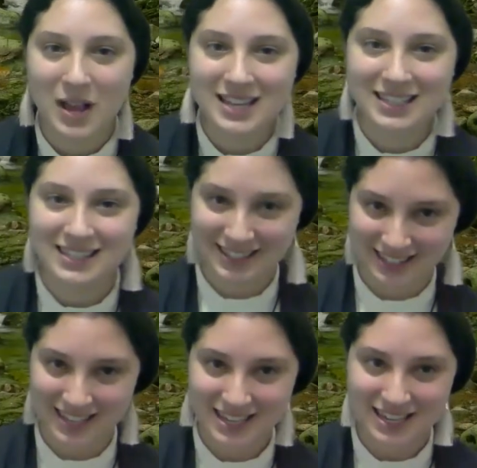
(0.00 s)
I
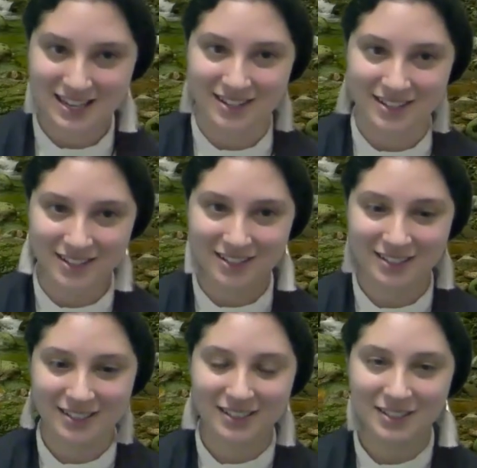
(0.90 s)
see here?
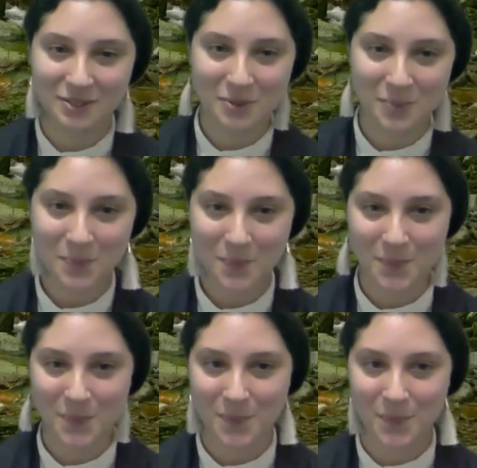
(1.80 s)

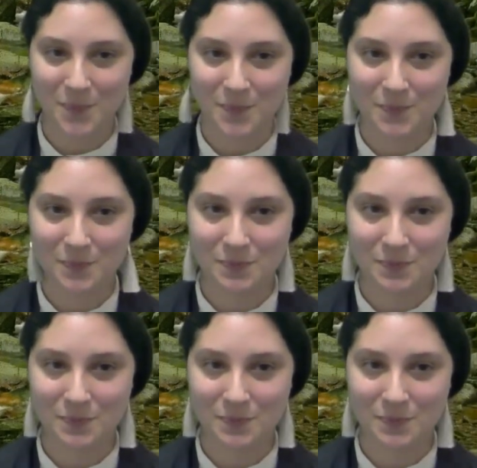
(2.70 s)
Hmm.